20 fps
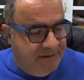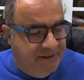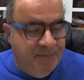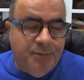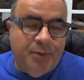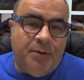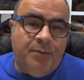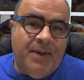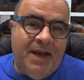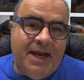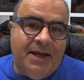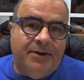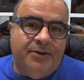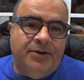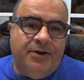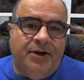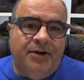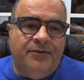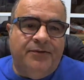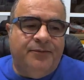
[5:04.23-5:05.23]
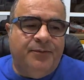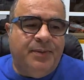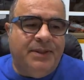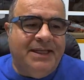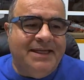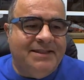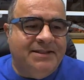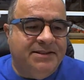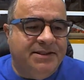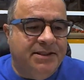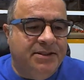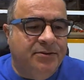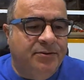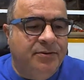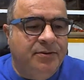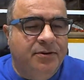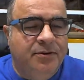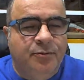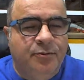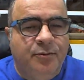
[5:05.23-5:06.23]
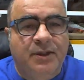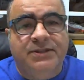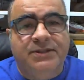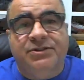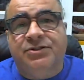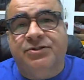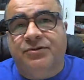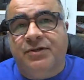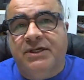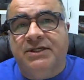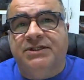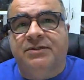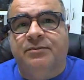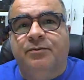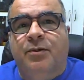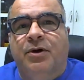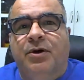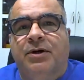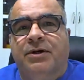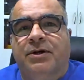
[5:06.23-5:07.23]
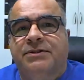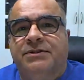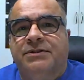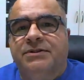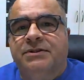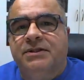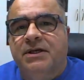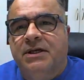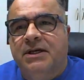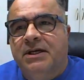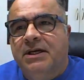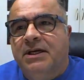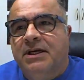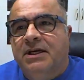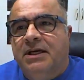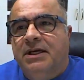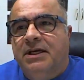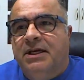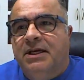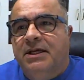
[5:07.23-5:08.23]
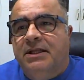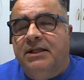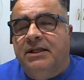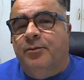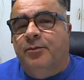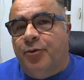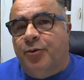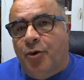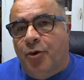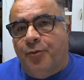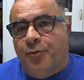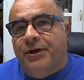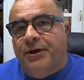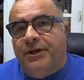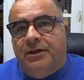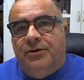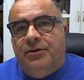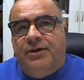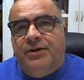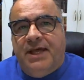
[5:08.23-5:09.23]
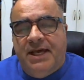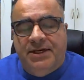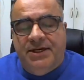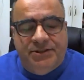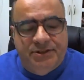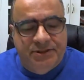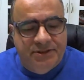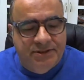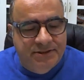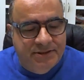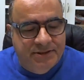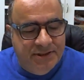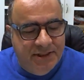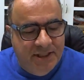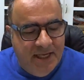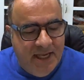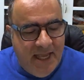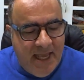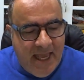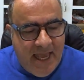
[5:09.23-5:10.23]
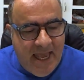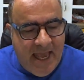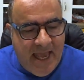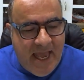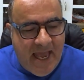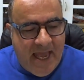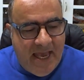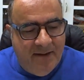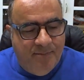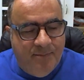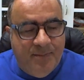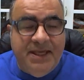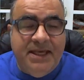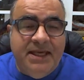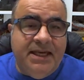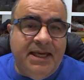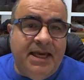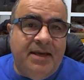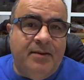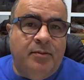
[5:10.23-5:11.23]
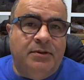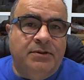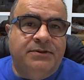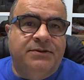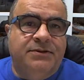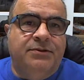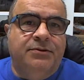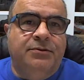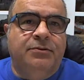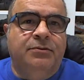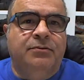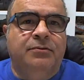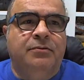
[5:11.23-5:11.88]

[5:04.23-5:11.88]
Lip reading: matter of placing registration marks in the appropriate locations and being able to